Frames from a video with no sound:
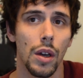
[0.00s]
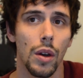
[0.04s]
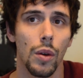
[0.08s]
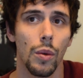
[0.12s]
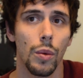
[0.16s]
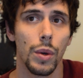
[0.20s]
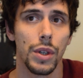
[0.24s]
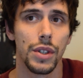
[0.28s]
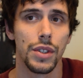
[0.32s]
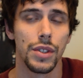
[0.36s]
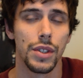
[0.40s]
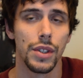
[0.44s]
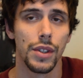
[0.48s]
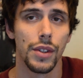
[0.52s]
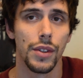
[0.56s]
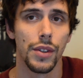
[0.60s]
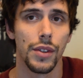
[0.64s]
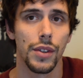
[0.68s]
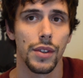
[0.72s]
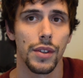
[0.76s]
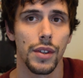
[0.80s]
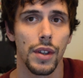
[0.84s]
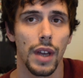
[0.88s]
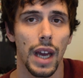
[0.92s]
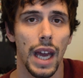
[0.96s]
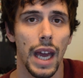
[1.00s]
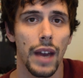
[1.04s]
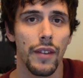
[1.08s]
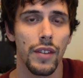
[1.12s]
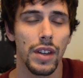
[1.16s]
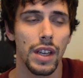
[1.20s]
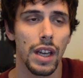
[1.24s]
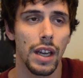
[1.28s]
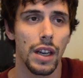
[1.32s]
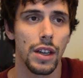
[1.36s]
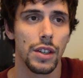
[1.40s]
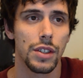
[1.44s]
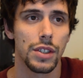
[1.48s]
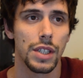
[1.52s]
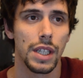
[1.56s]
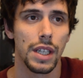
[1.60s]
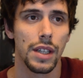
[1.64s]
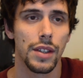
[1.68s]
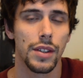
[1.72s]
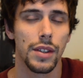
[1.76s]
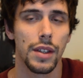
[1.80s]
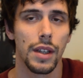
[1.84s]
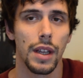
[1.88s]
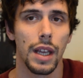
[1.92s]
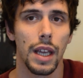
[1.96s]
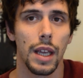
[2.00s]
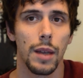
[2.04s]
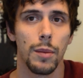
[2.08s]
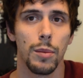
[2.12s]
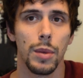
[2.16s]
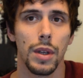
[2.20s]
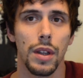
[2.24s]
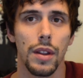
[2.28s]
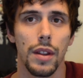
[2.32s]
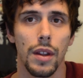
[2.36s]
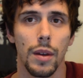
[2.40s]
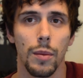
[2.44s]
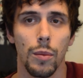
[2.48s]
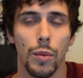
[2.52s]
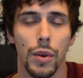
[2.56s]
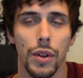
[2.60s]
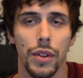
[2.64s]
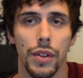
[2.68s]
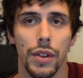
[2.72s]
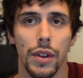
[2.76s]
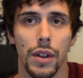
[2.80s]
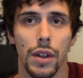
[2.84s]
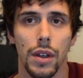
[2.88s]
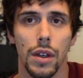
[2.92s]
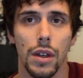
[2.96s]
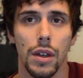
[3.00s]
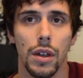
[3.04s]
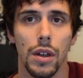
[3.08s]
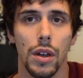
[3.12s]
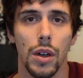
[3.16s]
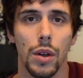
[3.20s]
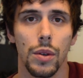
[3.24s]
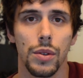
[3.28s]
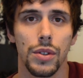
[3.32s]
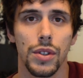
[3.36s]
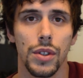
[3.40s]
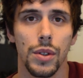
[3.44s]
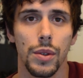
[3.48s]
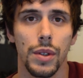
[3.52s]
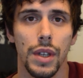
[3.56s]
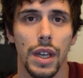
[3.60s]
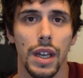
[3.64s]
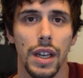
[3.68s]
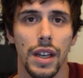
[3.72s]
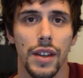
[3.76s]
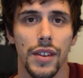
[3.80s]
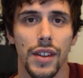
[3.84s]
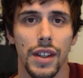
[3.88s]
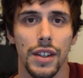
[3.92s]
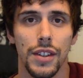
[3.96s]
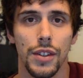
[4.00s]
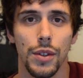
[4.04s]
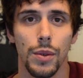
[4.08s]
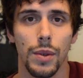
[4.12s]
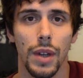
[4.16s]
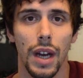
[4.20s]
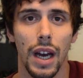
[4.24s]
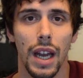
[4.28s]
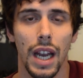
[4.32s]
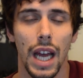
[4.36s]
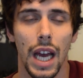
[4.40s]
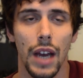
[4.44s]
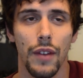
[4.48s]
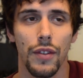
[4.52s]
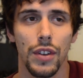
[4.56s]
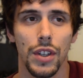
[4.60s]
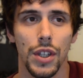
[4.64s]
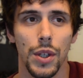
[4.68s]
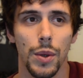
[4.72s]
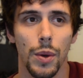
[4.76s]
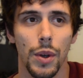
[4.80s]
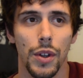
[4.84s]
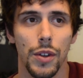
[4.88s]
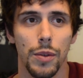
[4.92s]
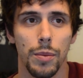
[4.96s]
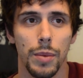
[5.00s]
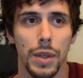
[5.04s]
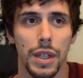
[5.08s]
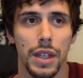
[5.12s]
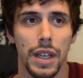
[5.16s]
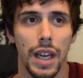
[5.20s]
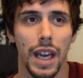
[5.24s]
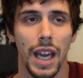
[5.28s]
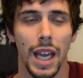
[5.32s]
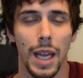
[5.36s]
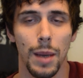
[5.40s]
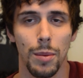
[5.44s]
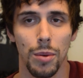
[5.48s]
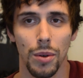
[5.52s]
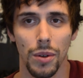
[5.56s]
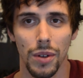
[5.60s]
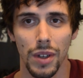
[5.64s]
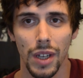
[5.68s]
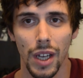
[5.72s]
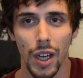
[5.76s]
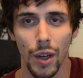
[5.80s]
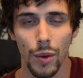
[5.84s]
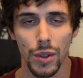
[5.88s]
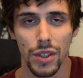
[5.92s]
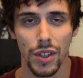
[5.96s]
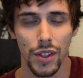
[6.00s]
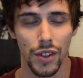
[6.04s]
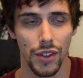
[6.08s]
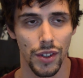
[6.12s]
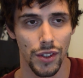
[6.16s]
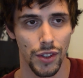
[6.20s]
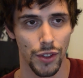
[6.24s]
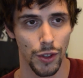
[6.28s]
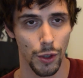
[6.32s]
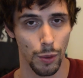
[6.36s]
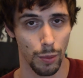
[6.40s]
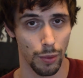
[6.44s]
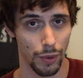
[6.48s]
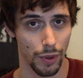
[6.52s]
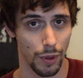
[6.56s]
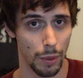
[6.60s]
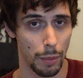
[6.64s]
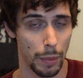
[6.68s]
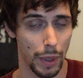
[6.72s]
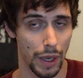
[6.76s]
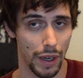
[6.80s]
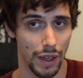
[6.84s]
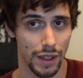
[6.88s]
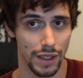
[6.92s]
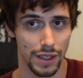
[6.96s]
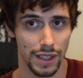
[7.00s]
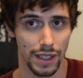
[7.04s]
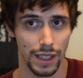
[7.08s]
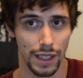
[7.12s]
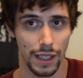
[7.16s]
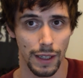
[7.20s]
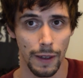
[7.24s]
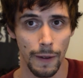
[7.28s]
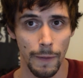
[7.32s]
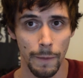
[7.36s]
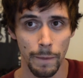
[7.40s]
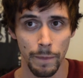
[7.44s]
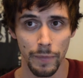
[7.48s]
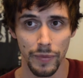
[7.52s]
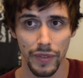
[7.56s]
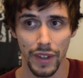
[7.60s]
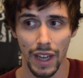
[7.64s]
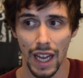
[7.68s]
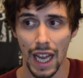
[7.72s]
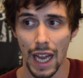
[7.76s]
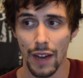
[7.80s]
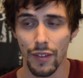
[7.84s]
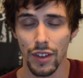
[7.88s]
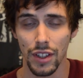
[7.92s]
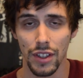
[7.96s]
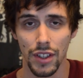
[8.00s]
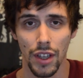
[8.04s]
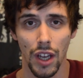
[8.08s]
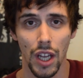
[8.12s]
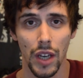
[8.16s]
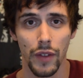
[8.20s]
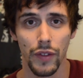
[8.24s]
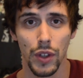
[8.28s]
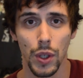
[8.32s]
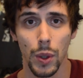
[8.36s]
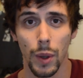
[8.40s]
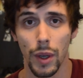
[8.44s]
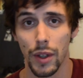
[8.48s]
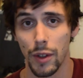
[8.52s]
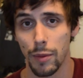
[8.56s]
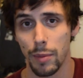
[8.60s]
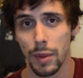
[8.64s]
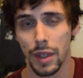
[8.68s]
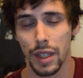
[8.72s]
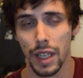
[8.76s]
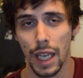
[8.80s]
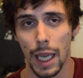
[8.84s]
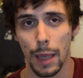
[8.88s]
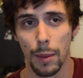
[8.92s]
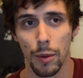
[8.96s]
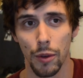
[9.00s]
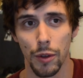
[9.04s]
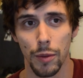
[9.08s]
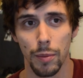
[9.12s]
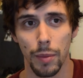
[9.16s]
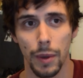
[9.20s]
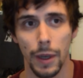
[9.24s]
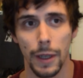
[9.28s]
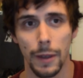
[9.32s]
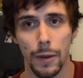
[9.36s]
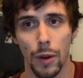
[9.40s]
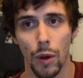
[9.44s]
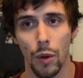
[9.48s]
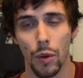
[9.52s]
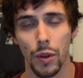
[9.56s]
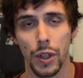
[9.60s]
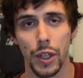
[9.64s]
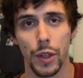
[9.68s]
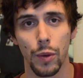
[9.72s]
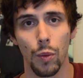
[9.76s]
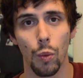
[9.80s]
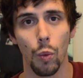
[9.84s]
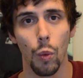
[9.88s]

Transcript: which is, I haven't got a chance to AB them with the O2 yet because I do not have a USB cable, which is super embarrassing. I have a ton of USB cables, but only